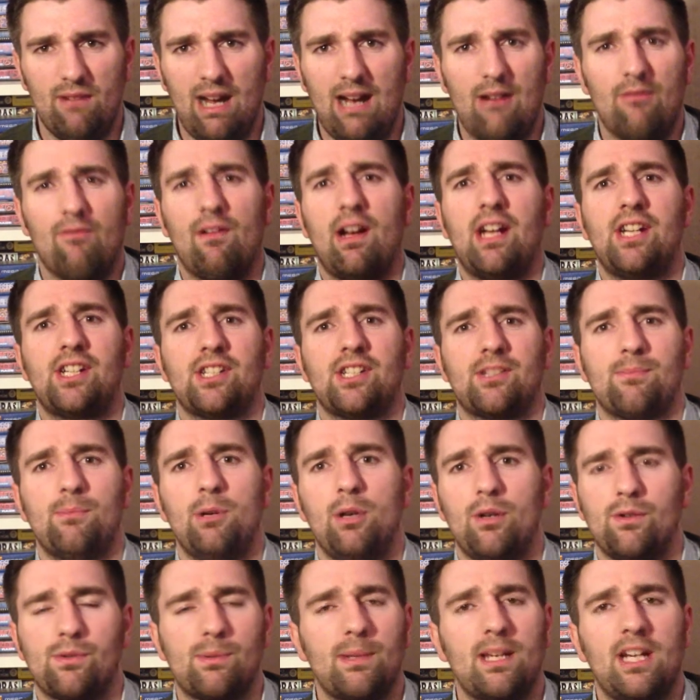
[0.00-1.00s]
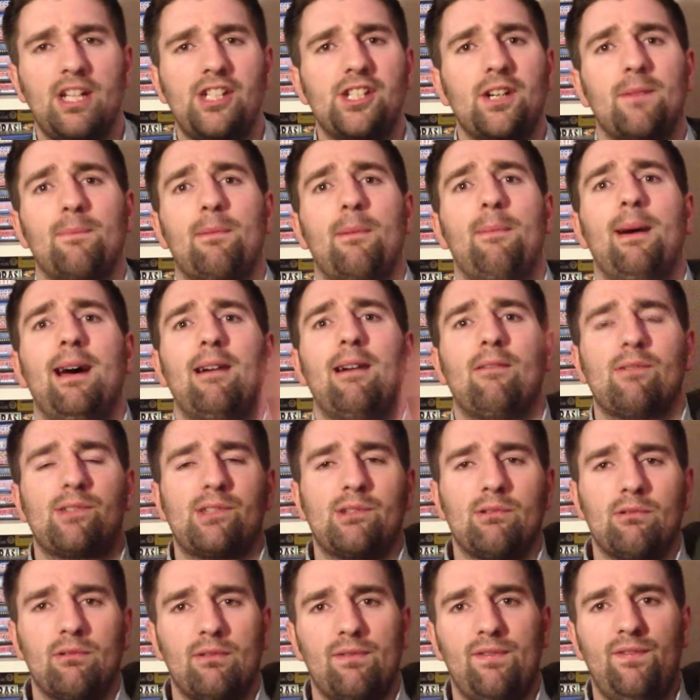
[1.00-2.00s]
outrageous moves where they jump about
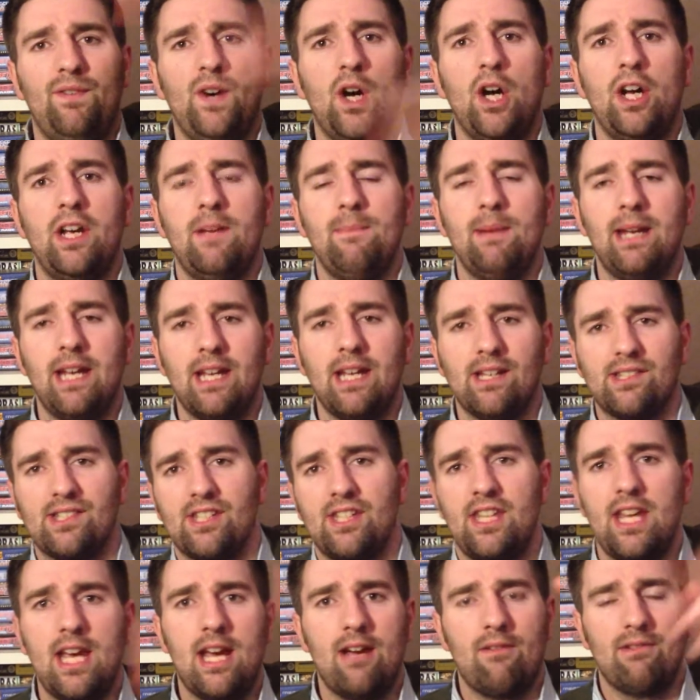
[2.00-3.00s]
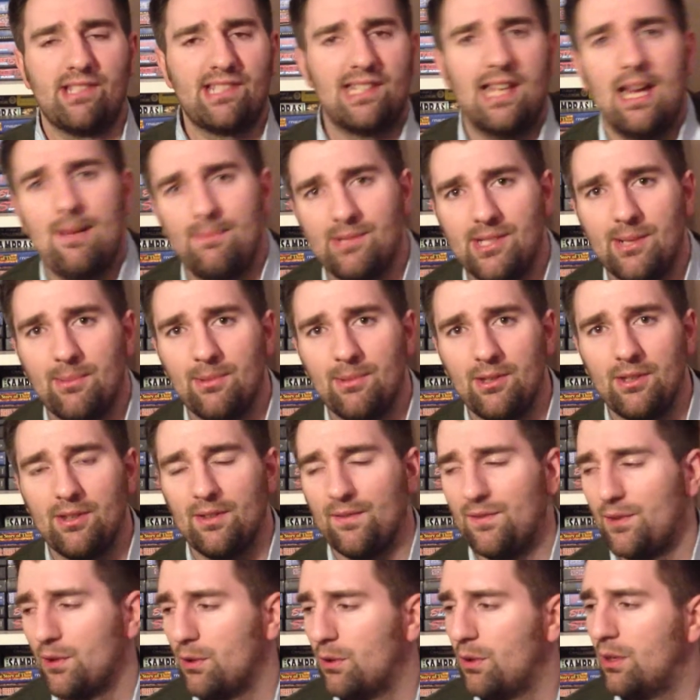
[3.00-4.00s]
sort of 30 metres in the air and slam someone
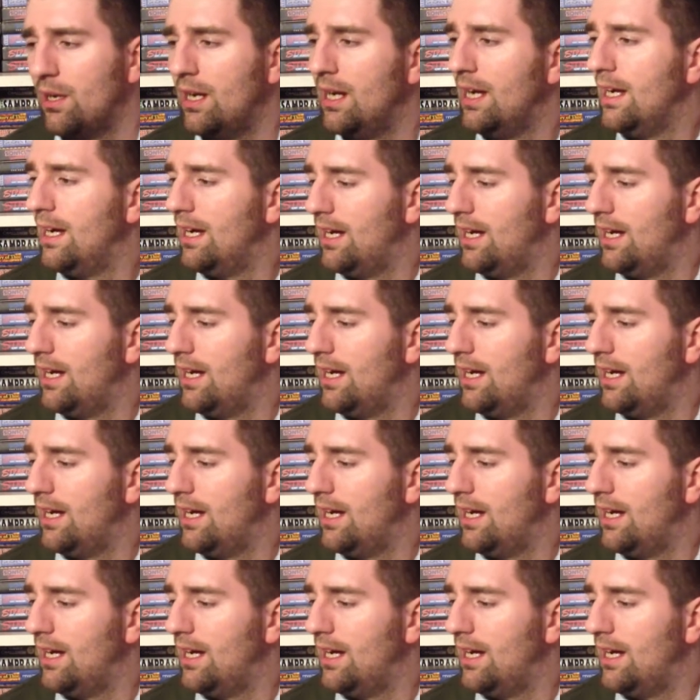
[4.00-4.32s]
on the floor.